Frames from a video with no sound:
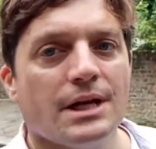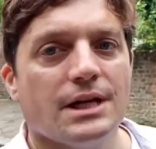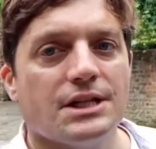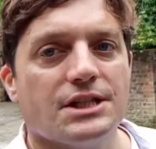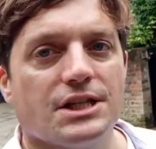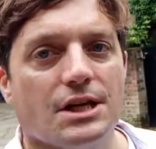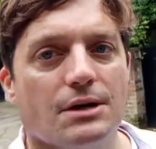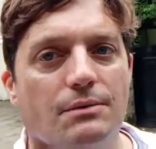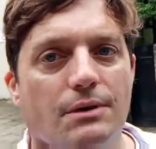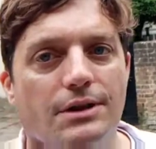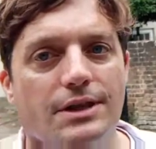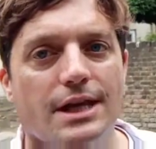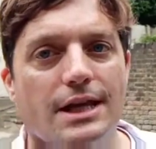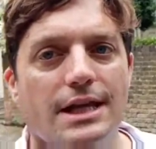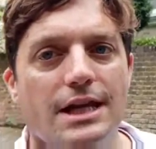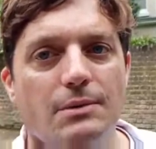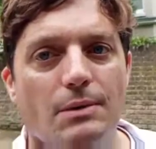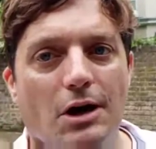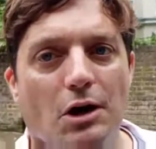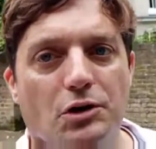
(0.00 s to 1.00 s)
So then
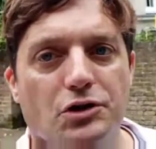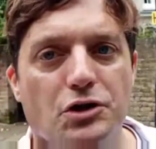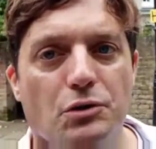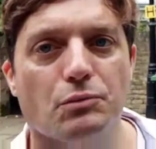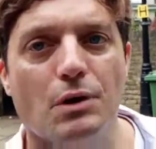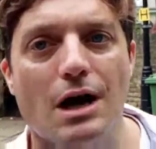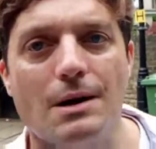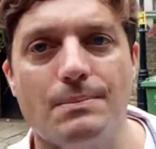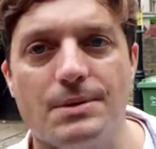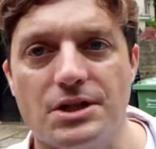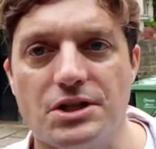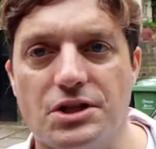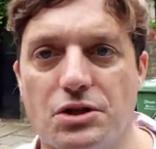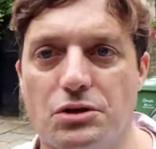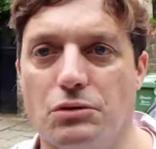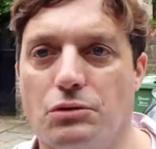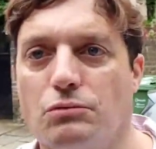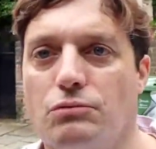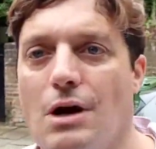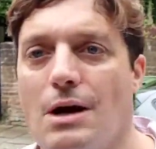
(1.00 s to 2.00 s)
he went on to rugby
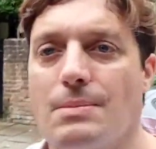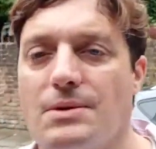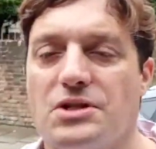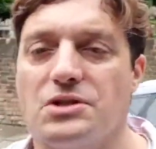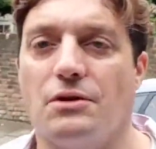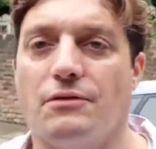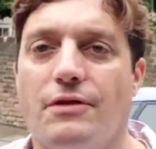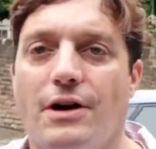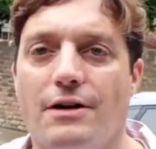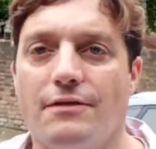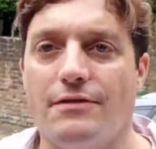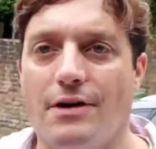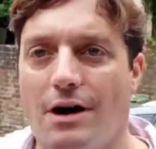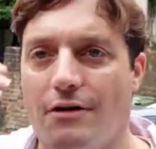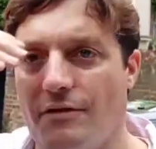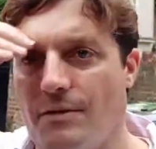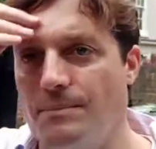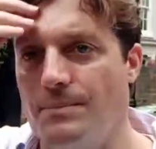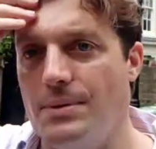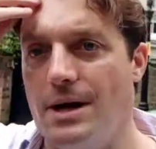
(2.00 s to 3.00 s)
school. Rugby's not very
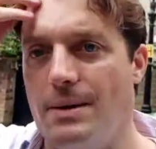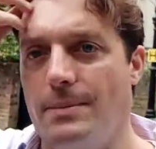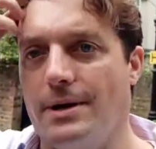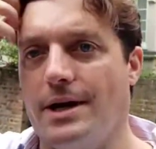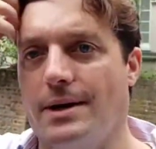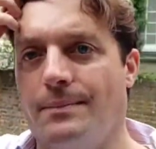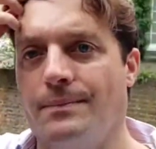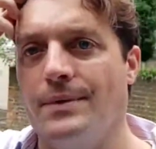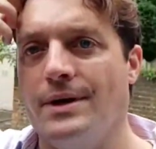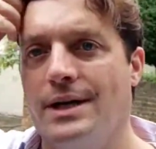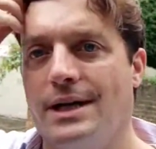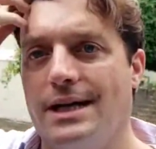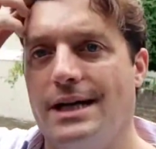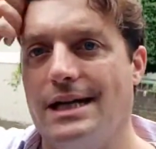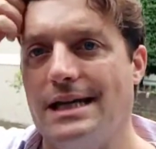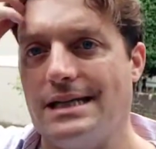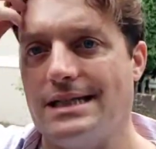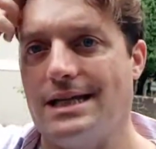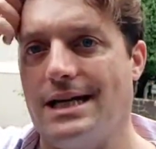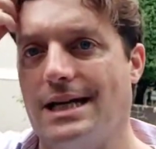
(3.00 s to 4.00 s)
far from Birmingham.
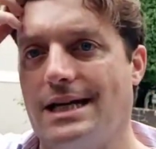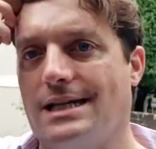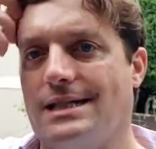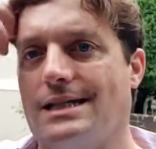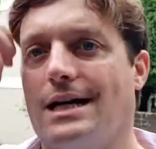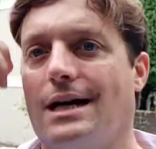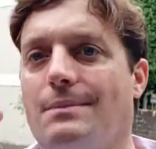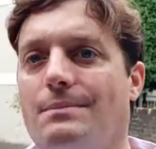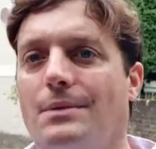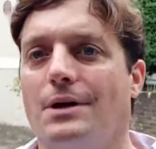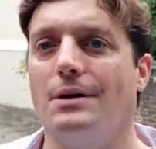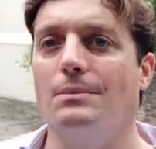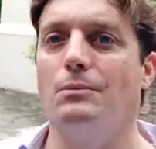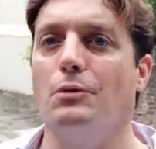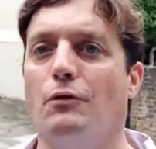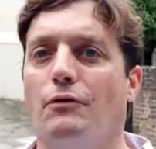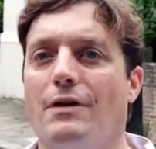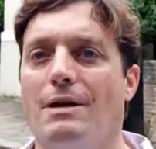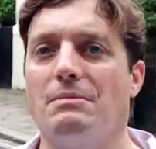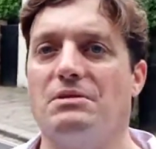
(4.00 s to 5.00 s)
His
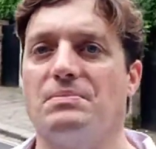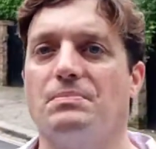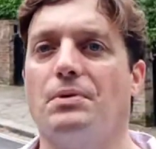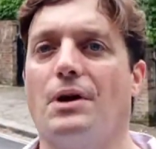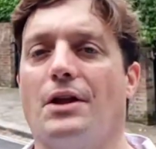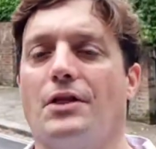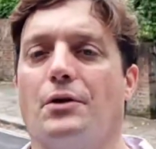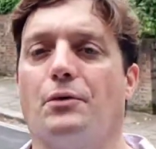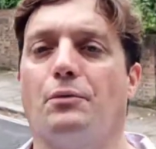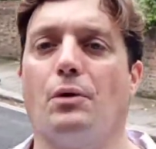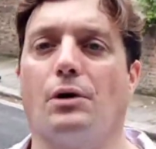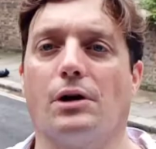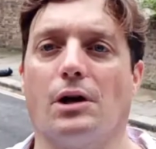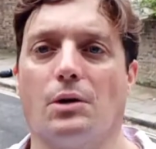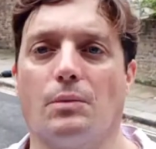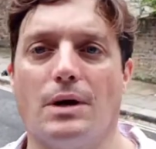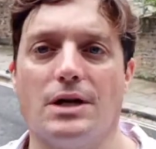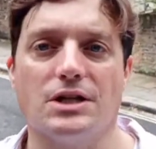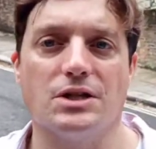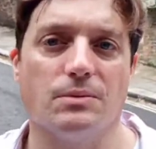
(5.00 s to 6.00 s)
more famous brother,
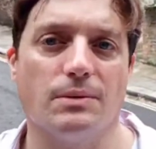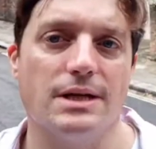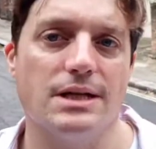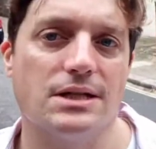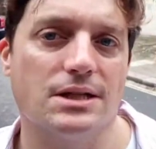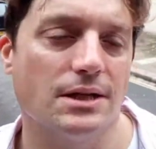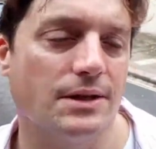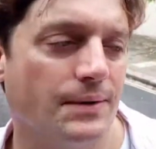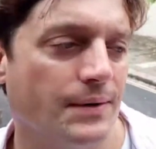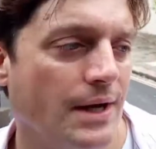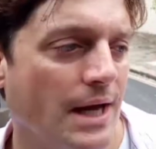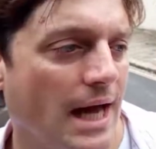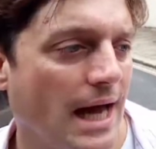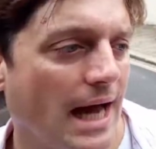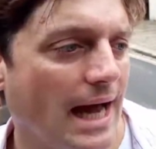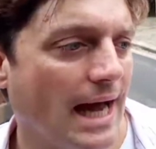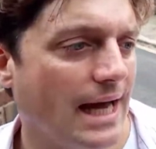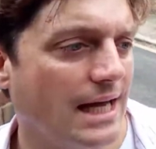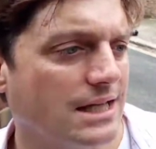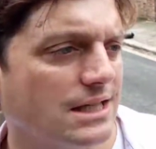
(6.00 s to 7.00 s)
Ronald, went to Eton.
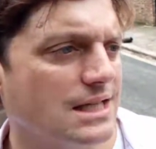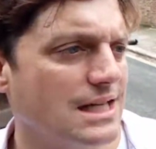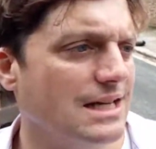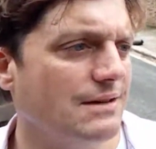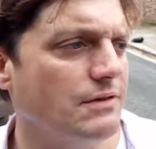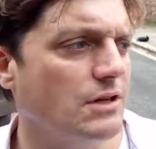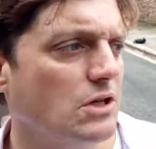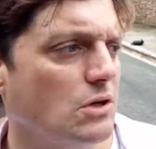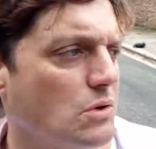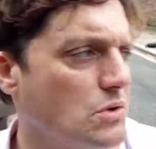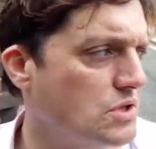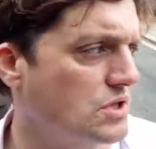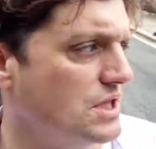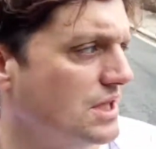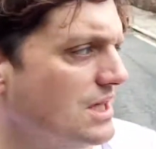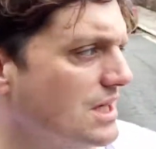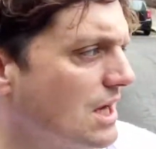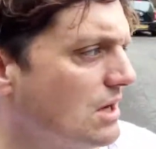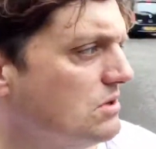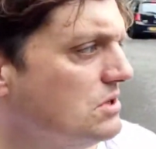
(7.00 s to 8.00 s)
And E.V. Knox
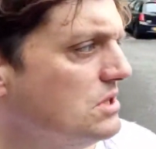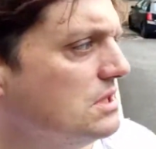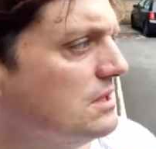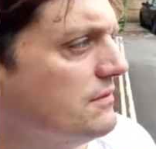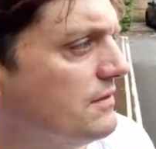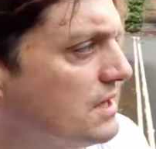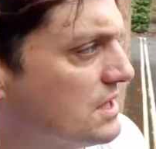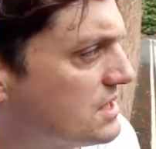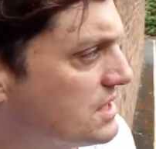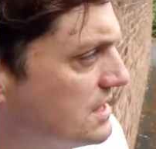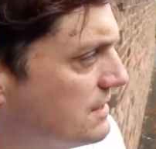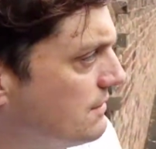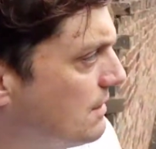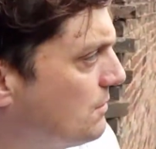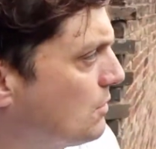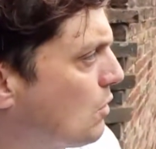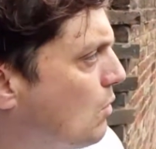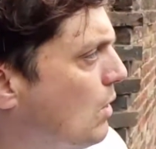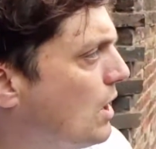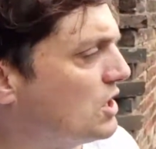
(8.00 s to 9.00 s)
didn't go to university. I'm
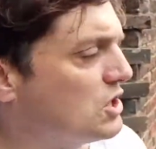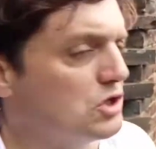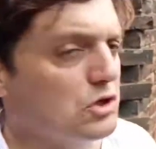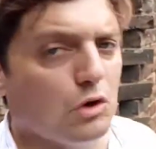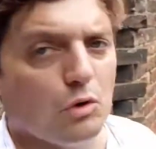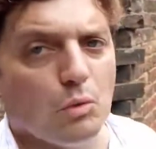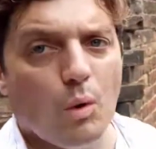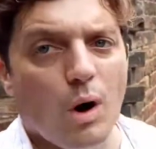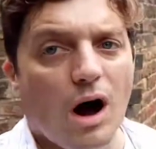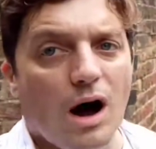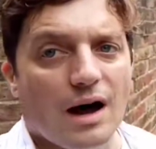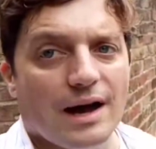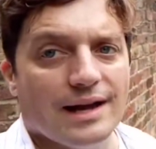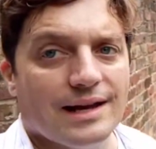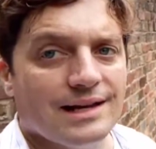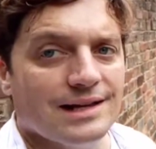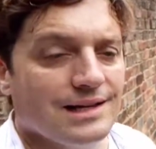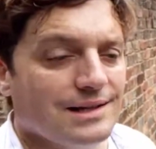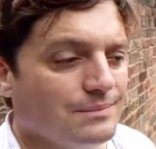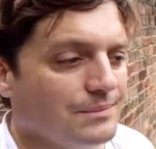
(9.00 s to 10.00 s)
not quite sure
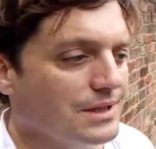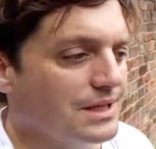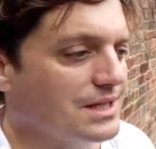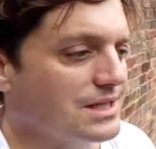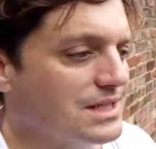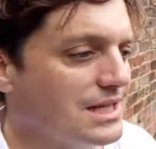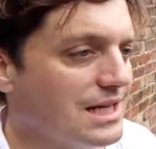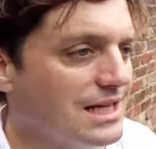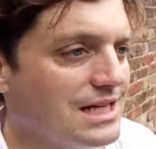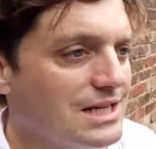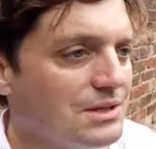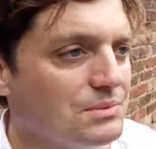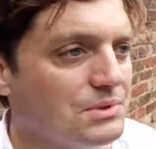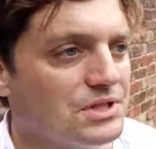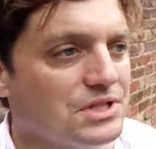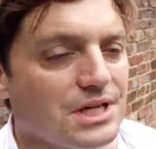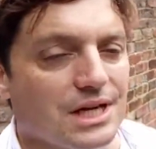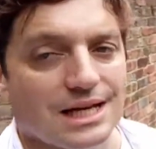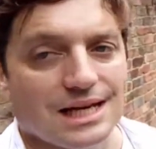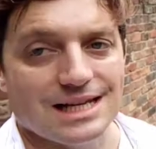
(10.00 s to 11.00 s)
why, because he was
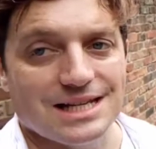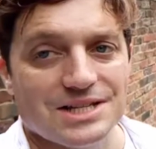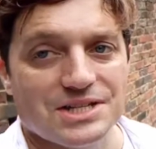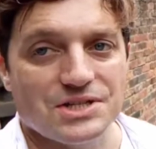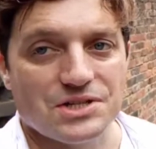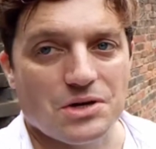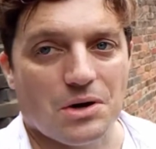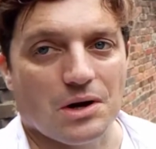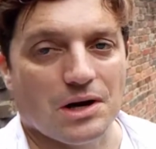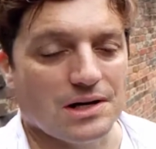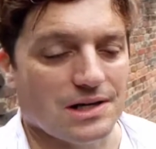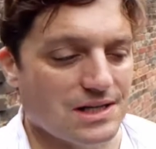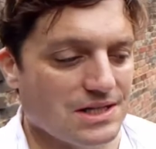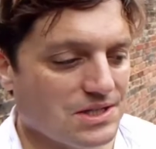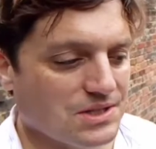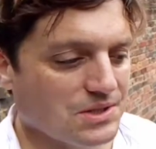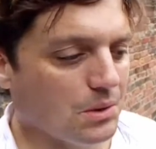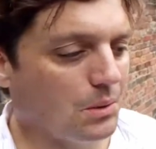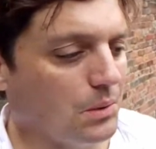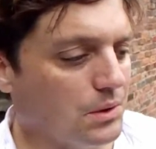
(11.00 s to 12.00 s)
certainly a scholarly
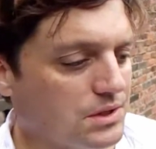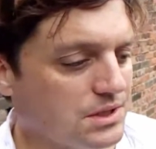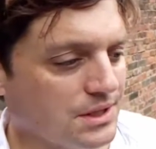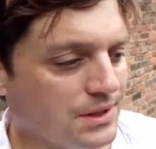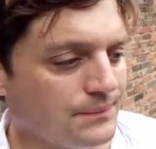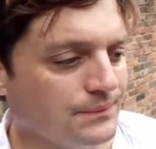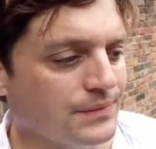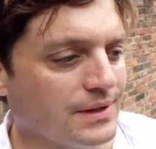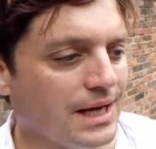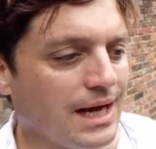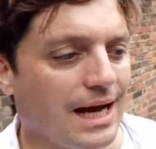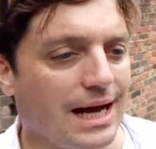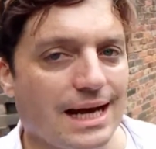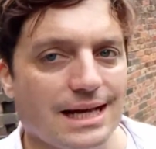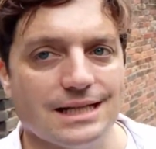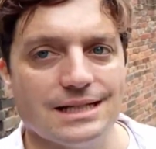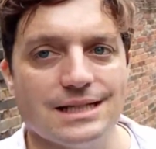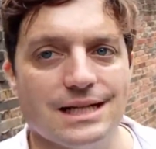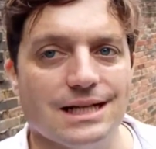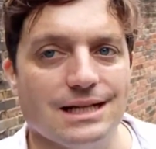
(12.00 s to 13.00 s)
sort
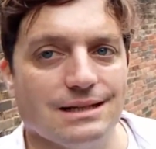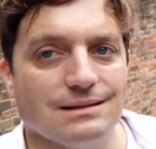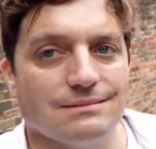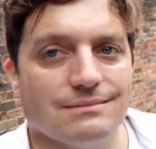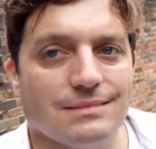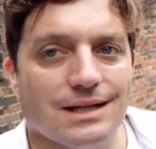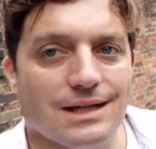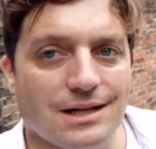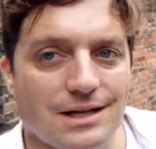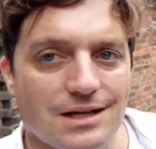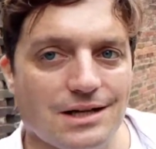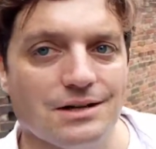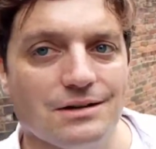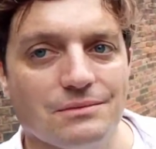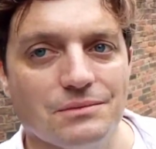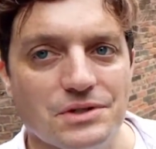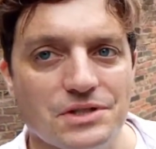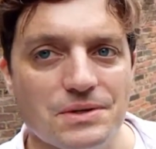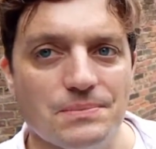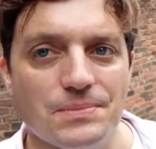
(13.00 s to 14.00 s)
and
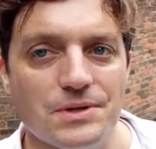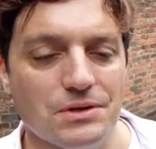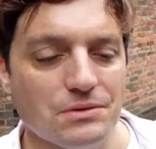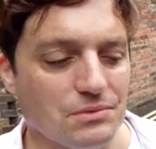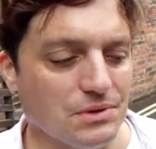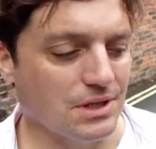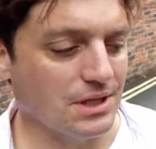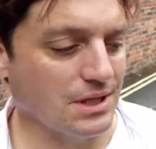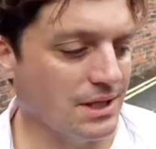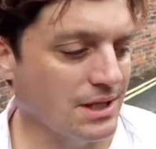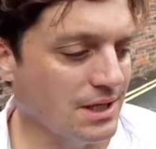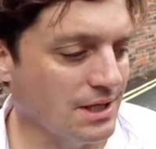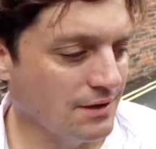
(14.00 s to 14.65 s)
was imbued with a